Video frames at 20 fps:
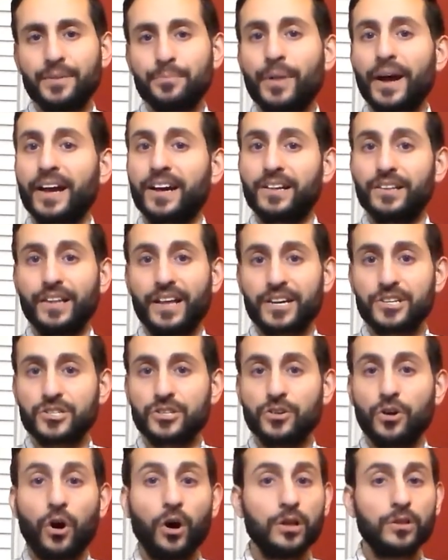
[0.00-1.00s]
in my
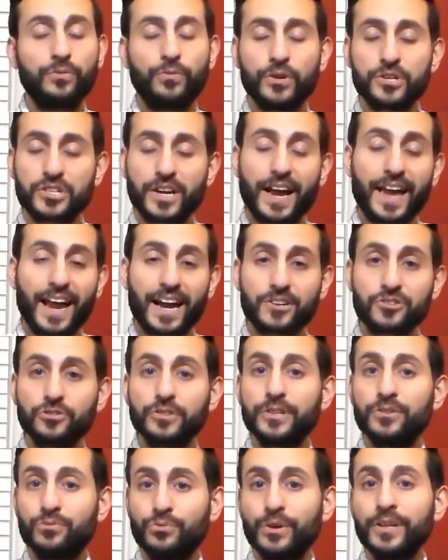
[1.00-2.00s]
collection, all of which I
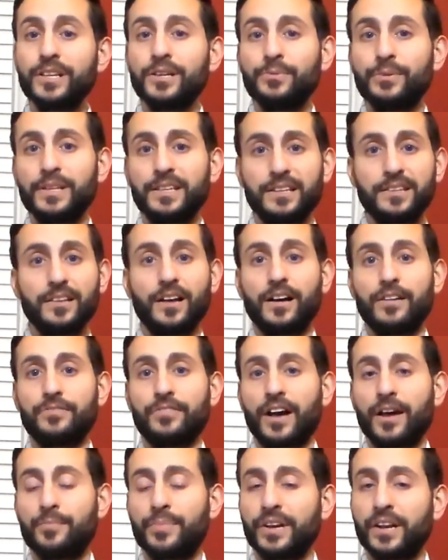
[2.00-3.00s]
actually really, really
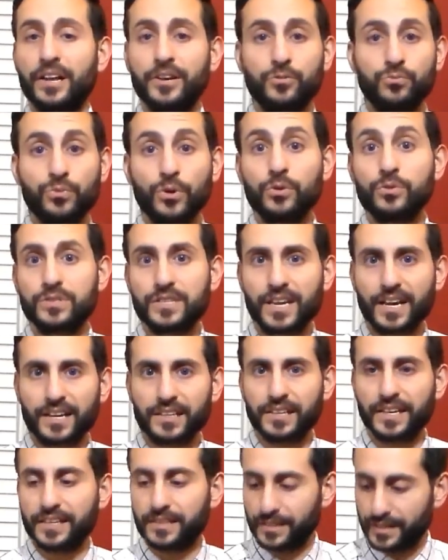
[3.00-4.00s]
love. I've been on a rose
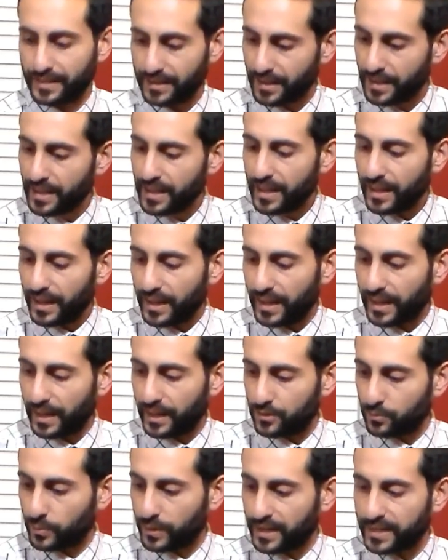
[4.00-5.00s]
kick lately.
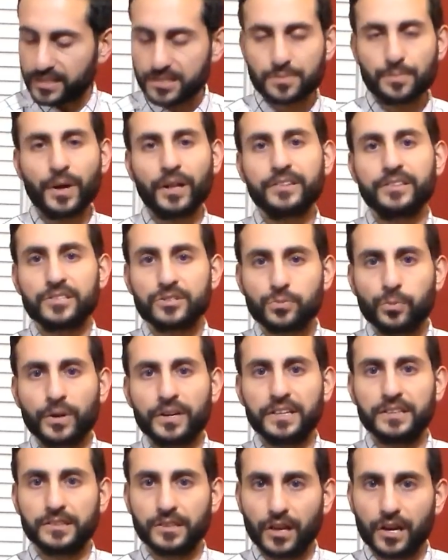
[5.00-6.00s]
And when I smelled this
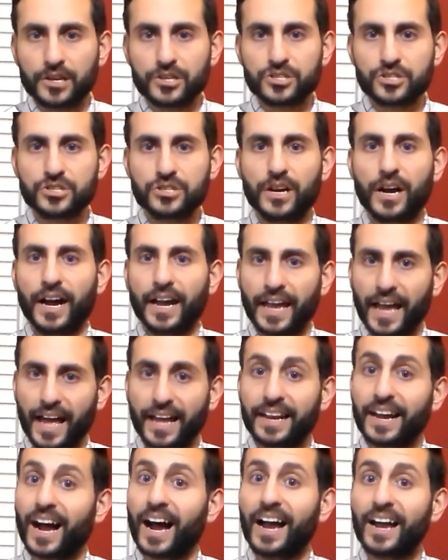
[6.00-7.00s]
one in Lush, I
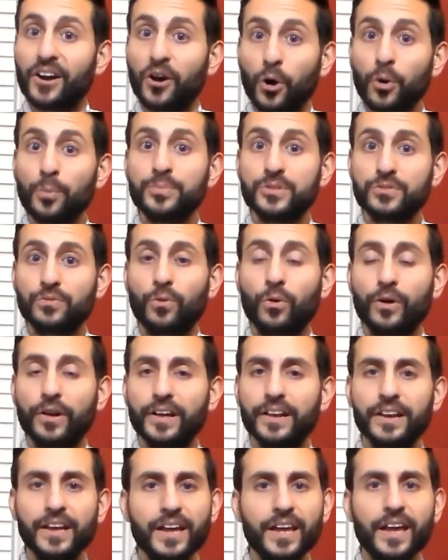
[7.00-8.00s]
had high hopes for
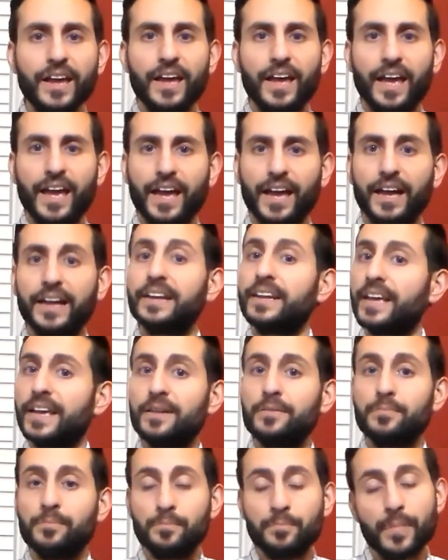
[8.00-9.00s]
it. And
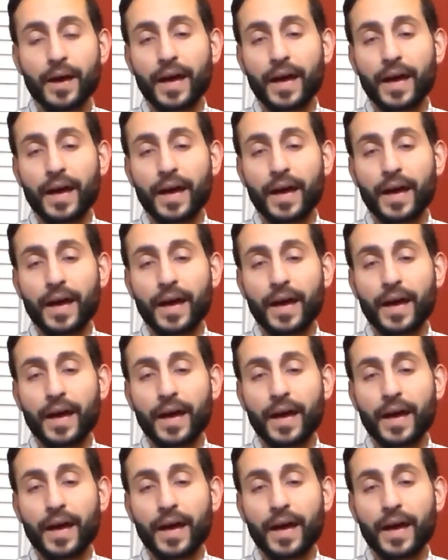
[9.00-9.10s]
it